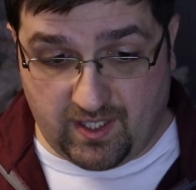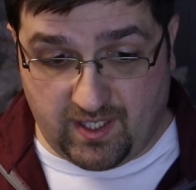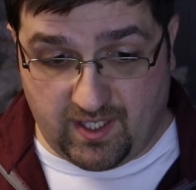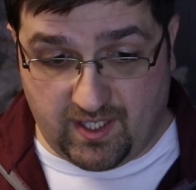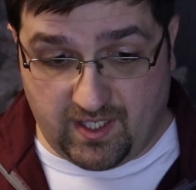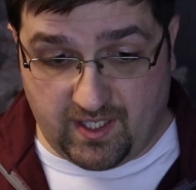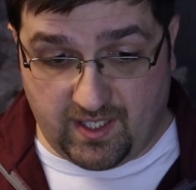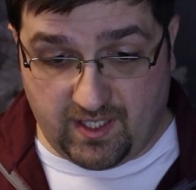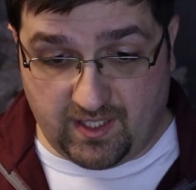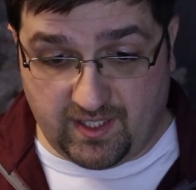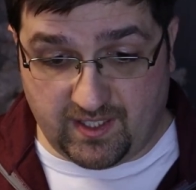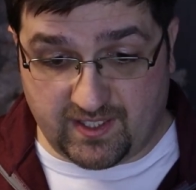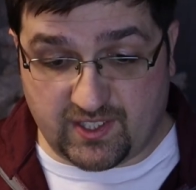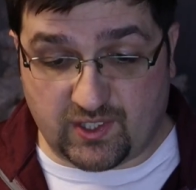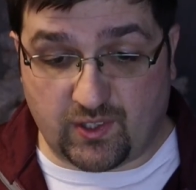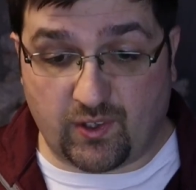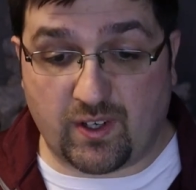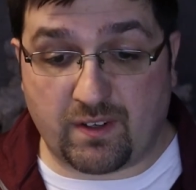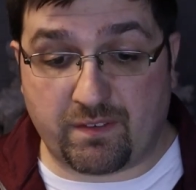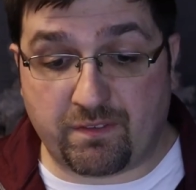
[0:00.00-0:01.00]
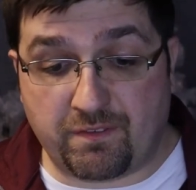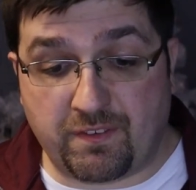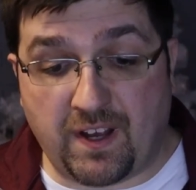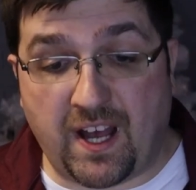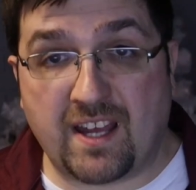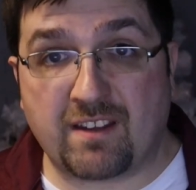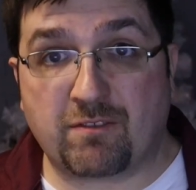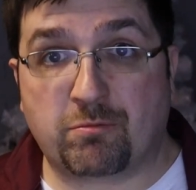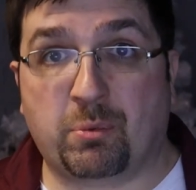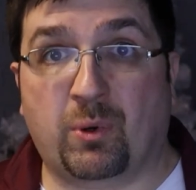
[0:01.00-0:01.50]
It scored a
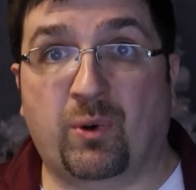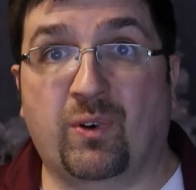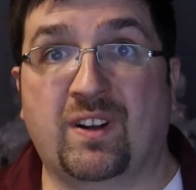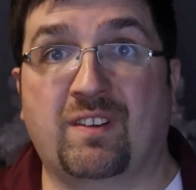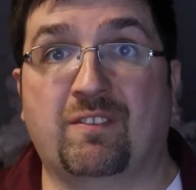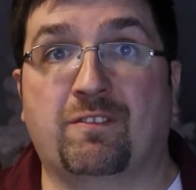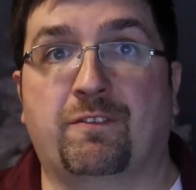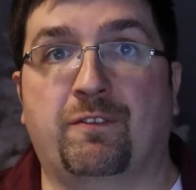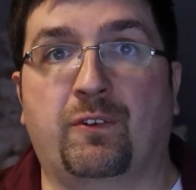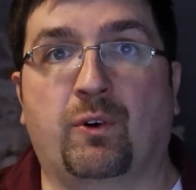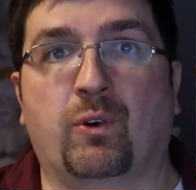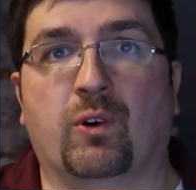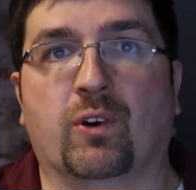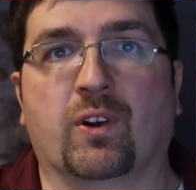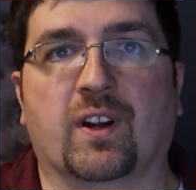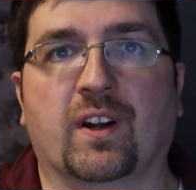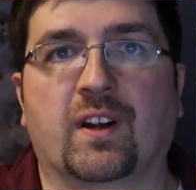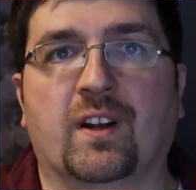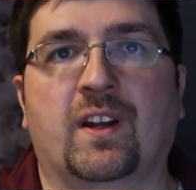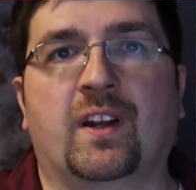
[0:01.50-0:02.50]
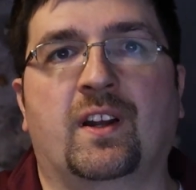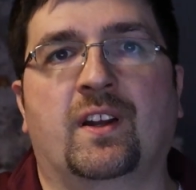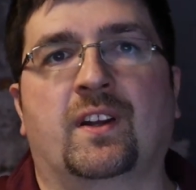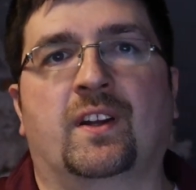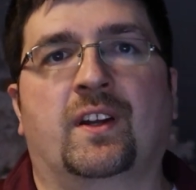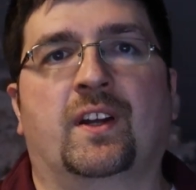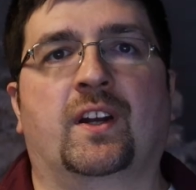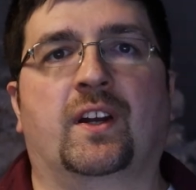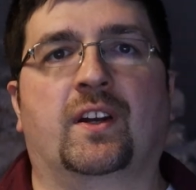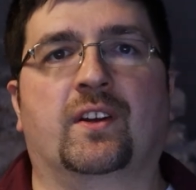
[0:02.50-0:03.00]
5.4
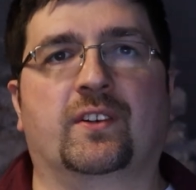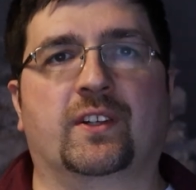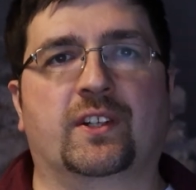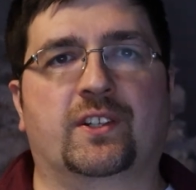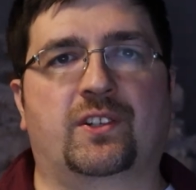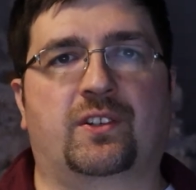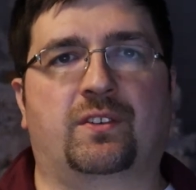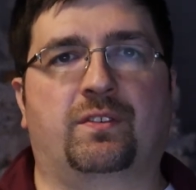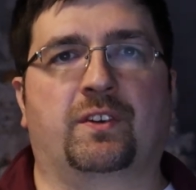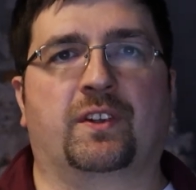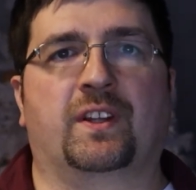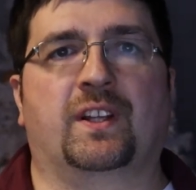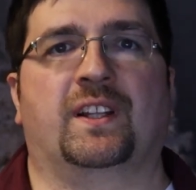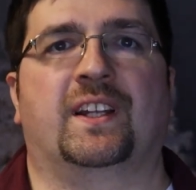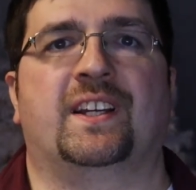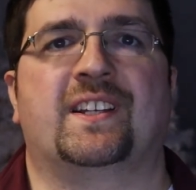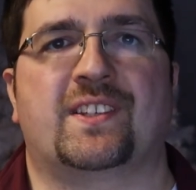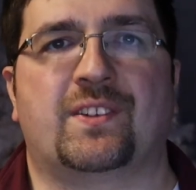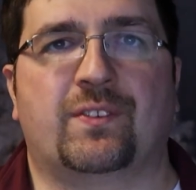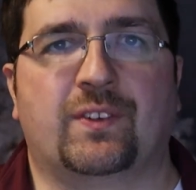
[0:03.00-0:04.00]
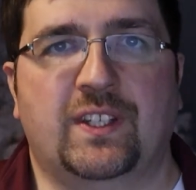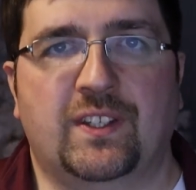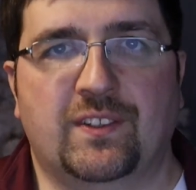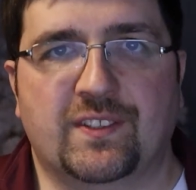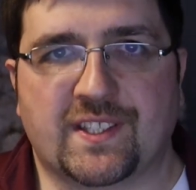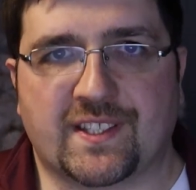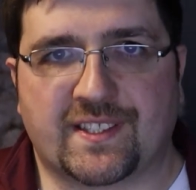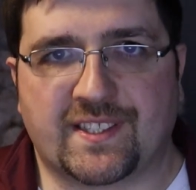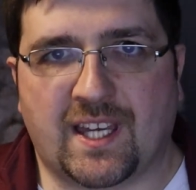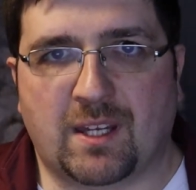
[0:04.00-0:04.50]
which for the list we
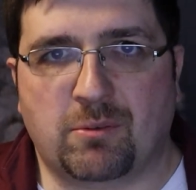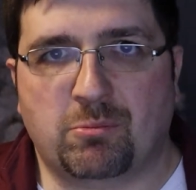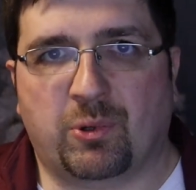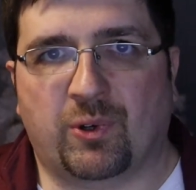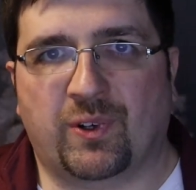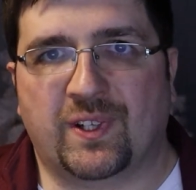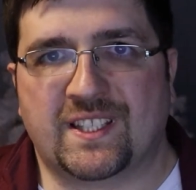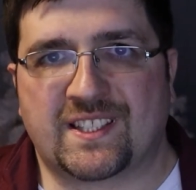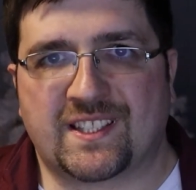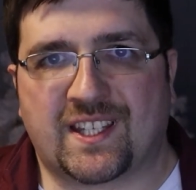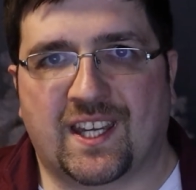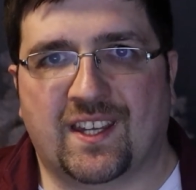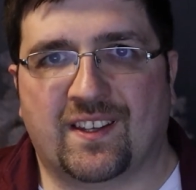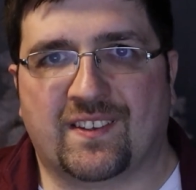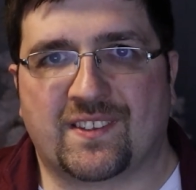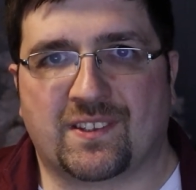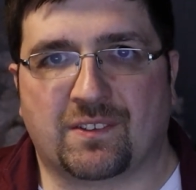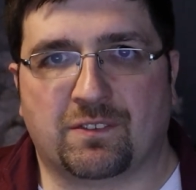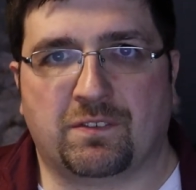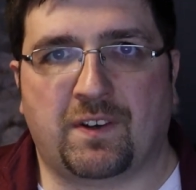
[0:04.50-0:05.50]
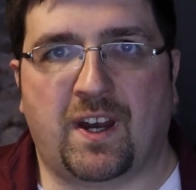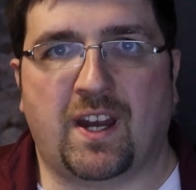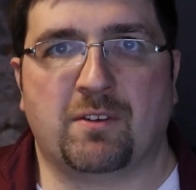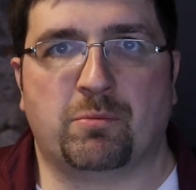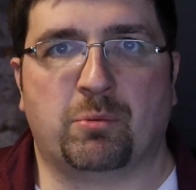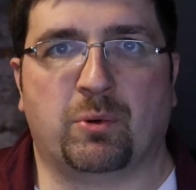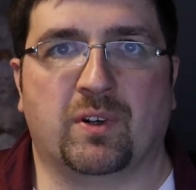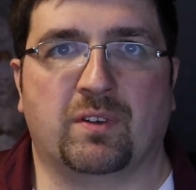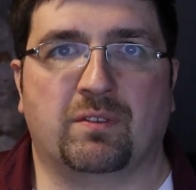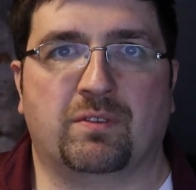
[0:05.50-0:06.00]
use a 10-point scale, so
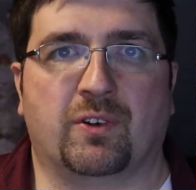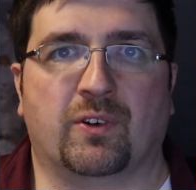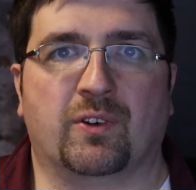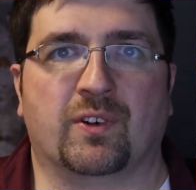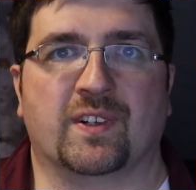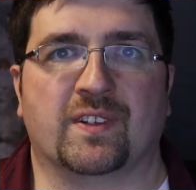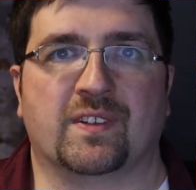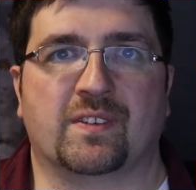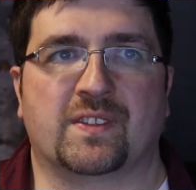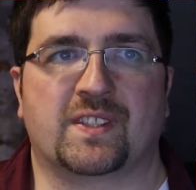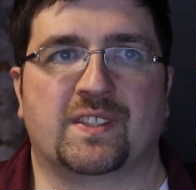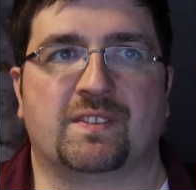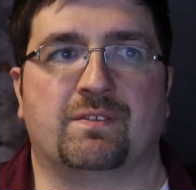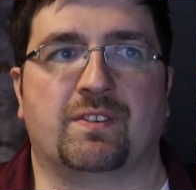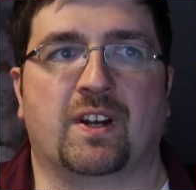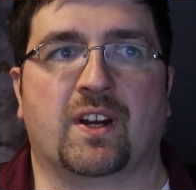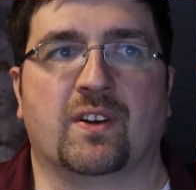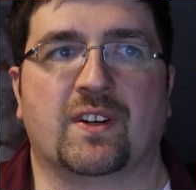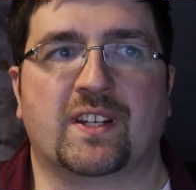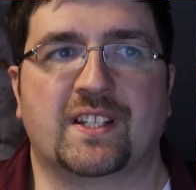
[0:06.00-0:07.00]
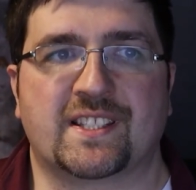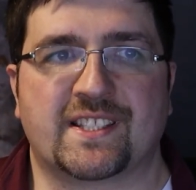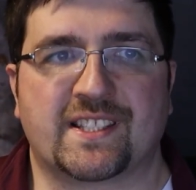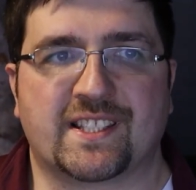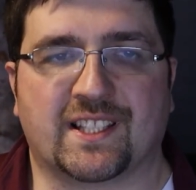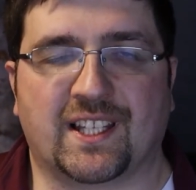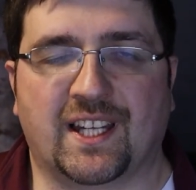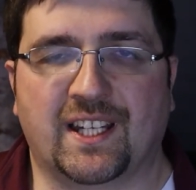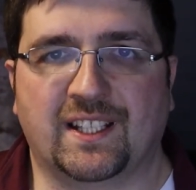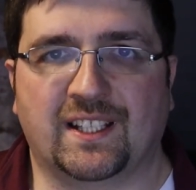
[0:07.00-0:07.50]
5.4 is very
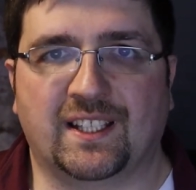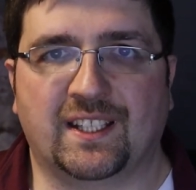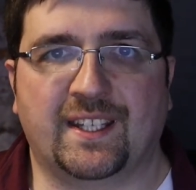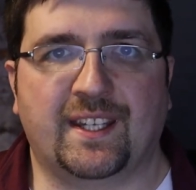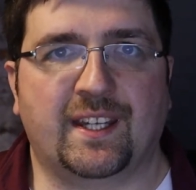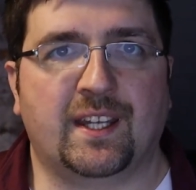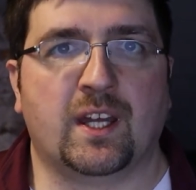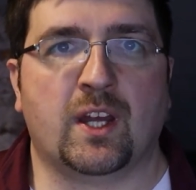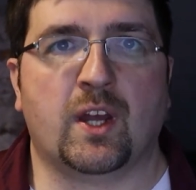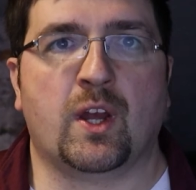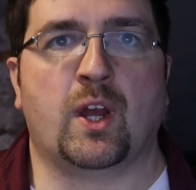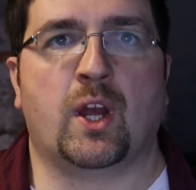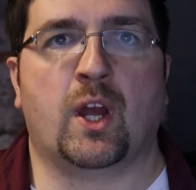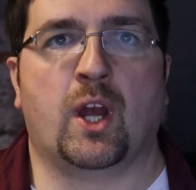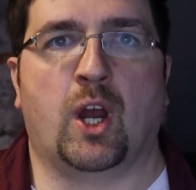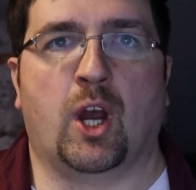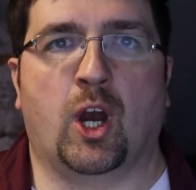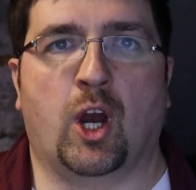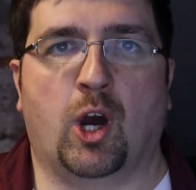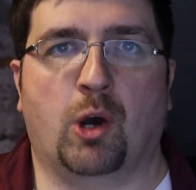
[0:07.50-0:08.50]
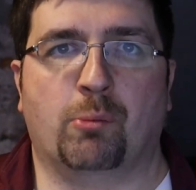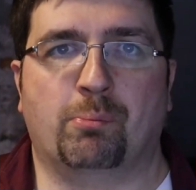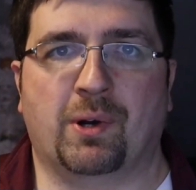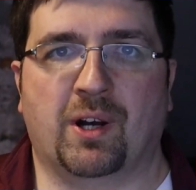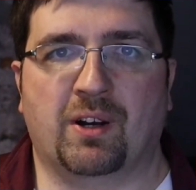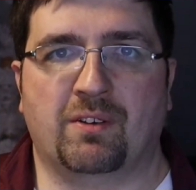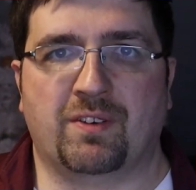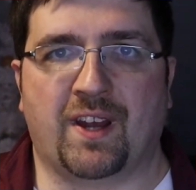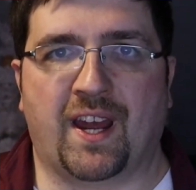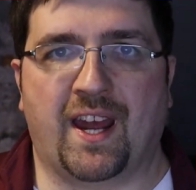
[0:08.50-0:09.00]
slightly
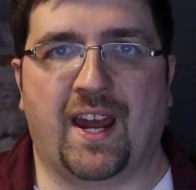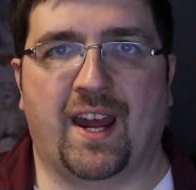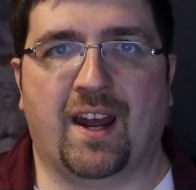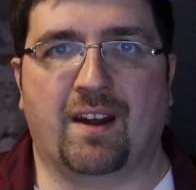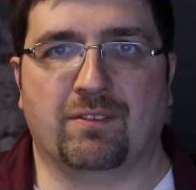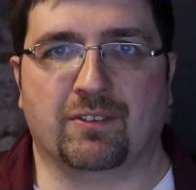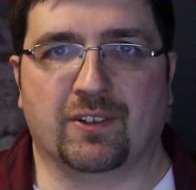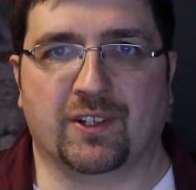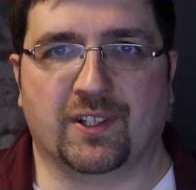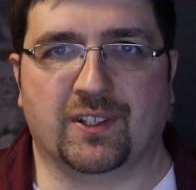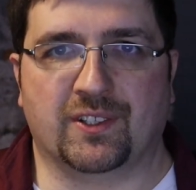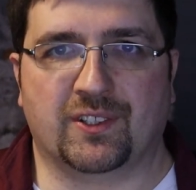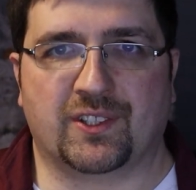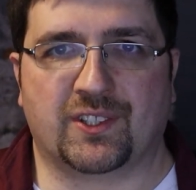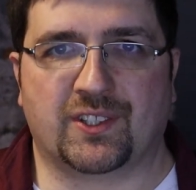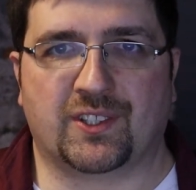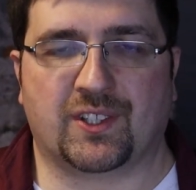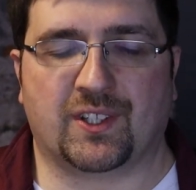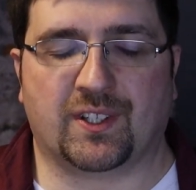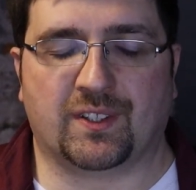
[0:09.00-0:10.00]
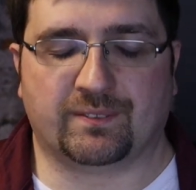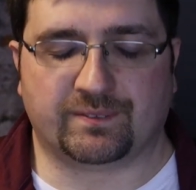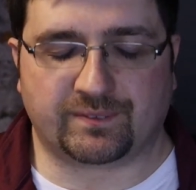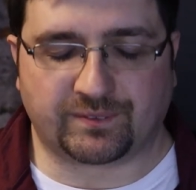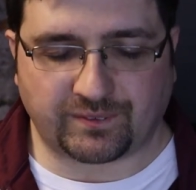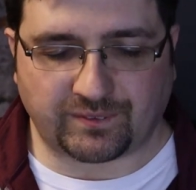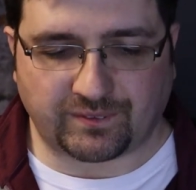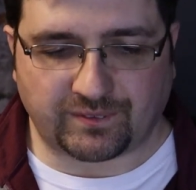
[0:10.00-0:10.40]
above average.